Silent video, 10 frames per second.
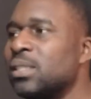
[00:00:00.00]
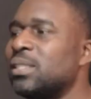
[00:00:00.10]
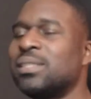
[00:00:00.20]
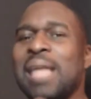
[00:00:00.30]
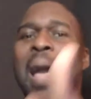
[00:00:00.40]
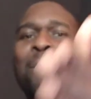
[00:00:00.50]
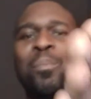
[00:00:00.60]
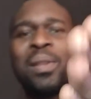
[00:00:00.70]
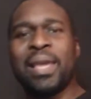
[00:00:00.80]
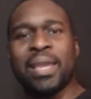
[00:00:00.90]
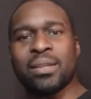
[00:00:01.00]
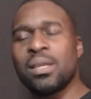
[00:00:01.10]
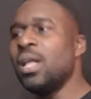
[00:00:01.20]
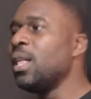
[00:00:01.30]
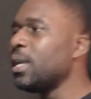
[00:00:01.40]
Stop
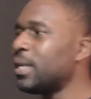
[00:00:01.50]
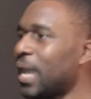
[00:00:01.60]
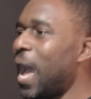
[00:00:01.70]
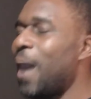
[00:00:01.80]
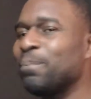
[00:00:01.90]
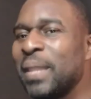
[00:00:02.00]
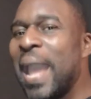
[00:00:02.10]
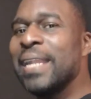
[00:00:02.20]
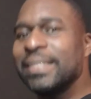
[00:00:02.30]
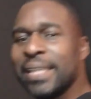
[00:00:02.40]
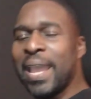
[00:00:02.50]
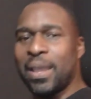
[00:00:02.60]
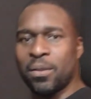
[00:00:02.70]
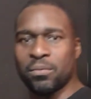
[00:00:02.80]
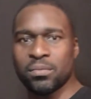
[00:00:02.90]
playing. Calm that
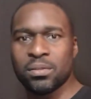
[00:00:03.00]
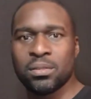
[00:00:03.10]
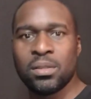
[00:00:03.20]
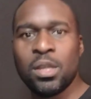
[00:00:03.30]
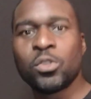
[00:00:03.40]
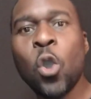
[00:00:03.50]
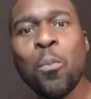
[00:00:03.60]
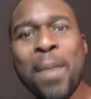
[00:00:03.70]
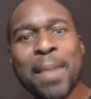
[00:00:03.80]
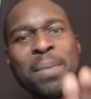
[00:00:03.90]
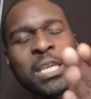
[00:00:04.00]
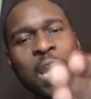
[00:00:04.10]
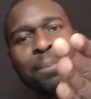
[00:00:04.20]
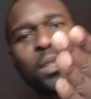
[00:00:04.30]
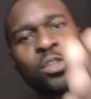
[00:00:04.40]
down. Don't make me
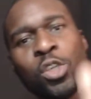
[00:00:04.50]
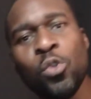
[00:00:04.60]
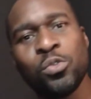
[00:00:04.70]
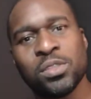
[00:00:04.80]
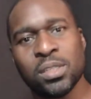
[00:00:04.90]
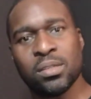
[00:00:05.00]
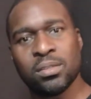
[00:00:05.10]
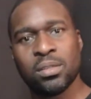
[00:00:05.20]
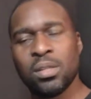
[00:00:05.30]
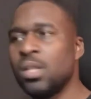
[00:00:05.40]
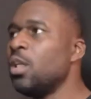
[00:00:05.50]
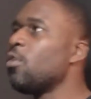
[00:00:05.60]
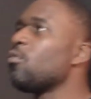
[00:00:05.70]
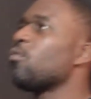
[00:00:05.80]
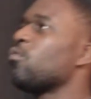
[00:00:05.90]
come to Houston.
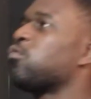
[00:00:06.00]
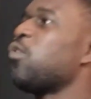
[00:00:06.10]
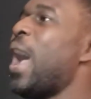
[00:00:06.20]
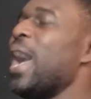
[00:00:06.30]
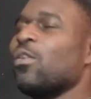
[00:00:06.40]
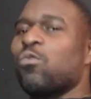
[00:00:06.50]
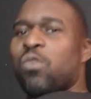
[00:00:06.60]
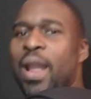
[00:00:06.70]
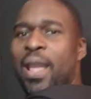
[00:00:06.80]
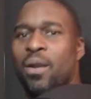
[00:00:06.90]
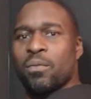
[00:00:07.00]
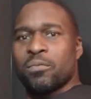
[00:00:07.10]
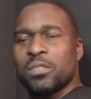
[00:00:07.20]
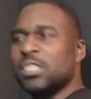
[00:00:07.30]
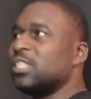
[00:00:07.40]
Ride around.
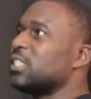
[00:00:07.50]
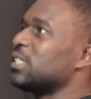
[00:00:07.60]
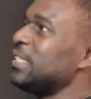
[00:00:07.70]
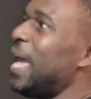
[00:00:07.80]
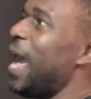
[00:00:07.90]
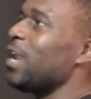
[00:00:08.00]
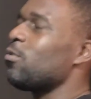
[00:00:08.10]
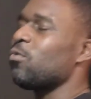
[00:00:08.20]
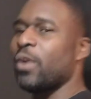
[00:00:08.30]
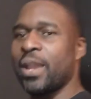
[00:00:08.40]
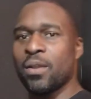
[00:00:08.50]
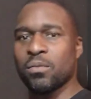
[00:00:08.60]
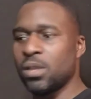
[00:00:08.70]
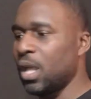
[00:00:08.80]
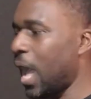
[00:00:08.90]
Slide
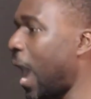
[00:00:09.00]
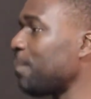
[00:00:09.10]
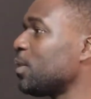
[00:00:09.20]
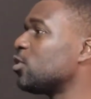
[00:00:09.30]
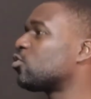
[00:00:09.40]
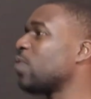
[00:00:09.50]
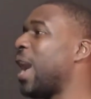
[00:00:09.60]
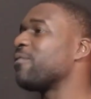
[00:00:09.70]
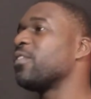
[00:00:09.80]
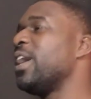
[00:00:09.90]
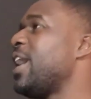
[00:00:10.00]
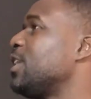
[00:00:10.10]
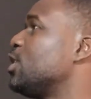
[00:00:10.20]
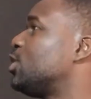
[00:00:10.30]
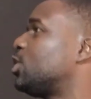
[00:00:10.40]
around. I'm the driver
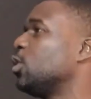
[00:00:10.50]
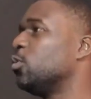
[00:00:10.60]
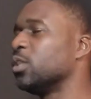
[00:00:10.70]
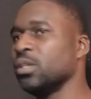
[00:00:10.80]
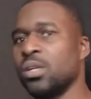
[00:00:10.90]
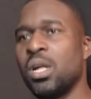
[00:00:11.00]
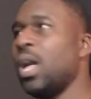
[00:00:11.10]
and the shooter.